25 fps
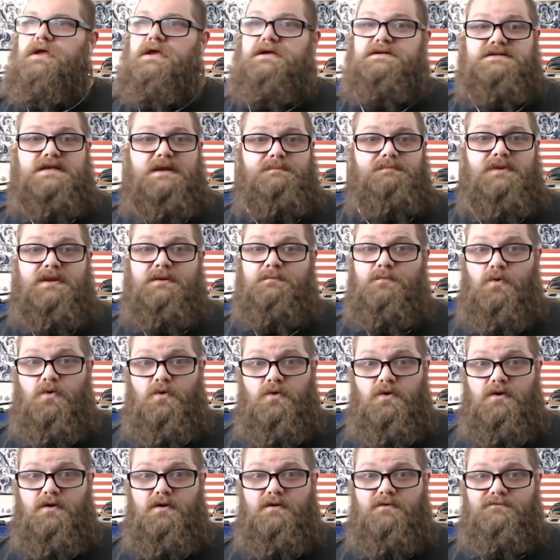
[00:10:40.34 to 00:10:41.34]
accepting
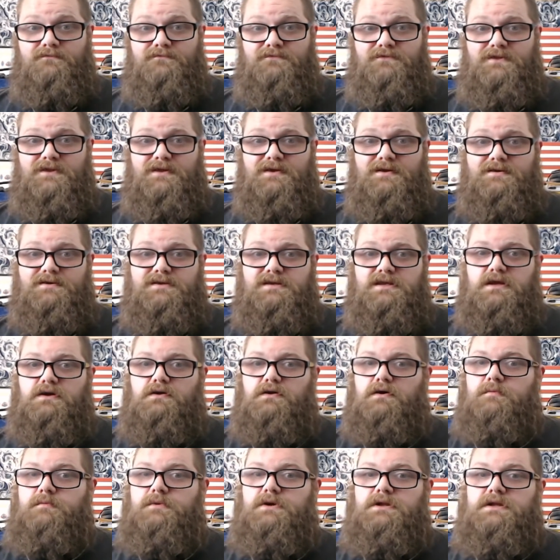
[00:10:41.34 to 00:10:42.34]
more of the
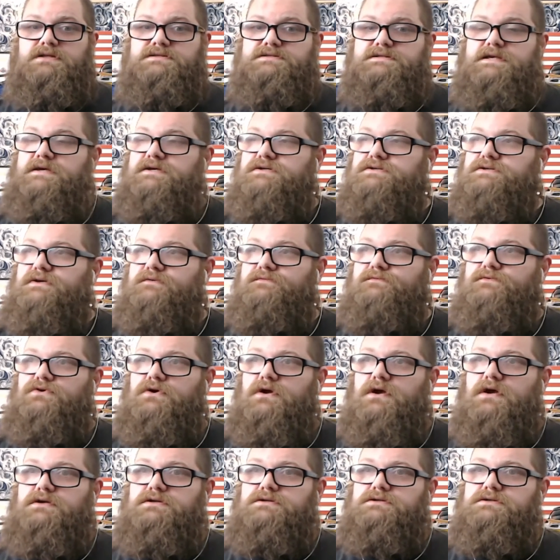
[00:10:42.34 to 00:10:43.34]
decriminalization of
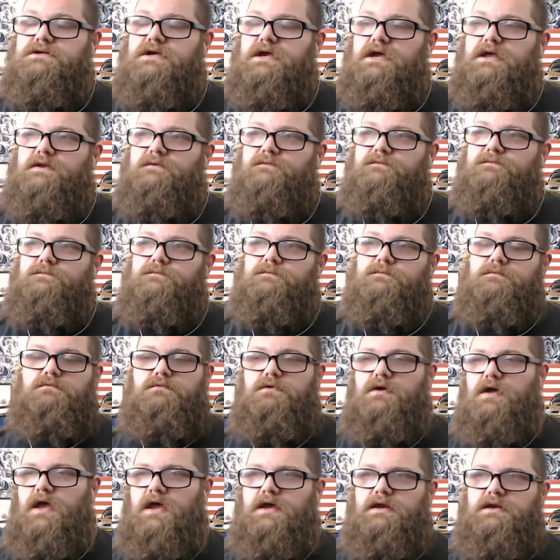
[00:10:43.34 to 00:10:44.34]
drugs kind of
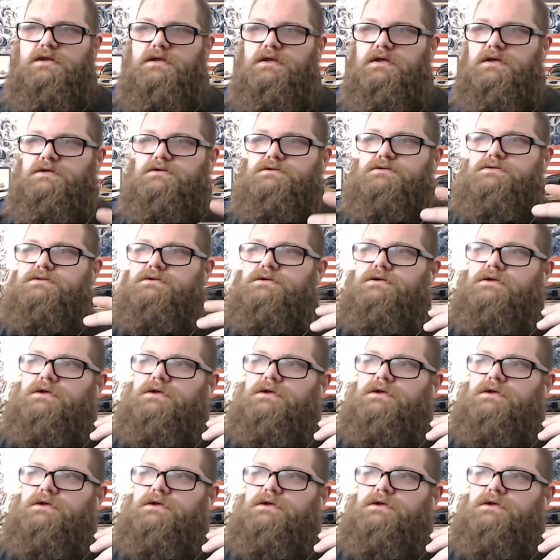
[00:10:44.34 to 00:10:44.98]
ideas,